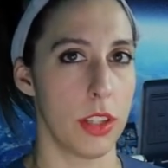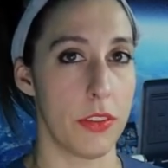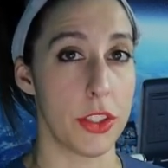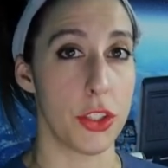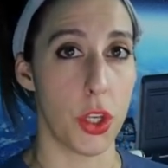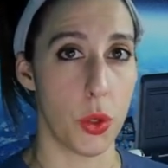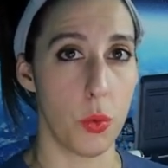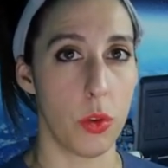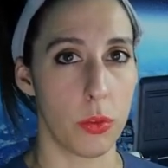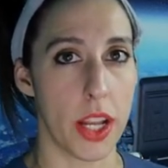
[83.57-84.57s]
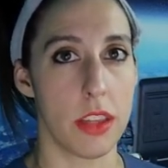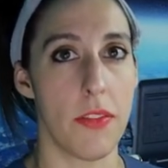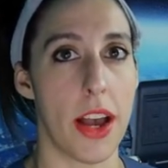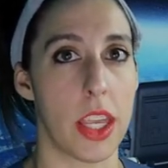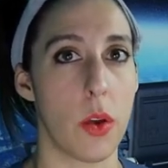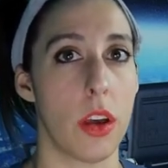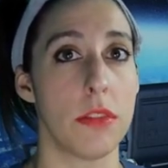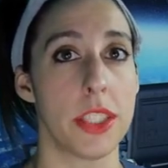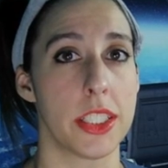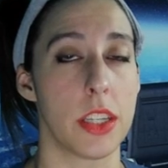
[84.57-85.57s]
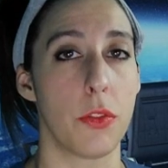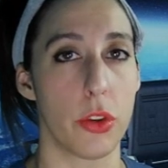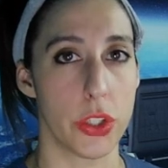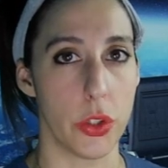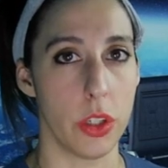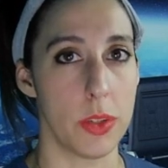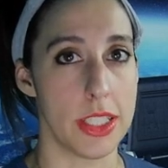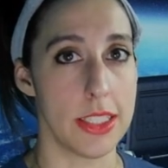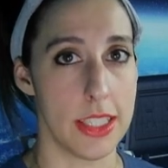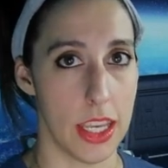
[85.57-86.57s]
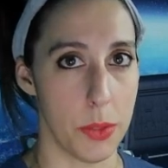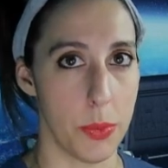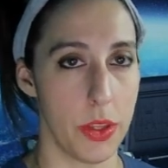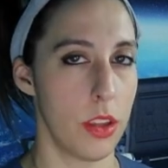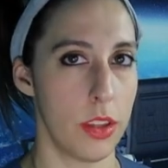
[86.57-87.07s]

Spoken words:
If it's 2, we'll write the value of 64 to it, which is dim.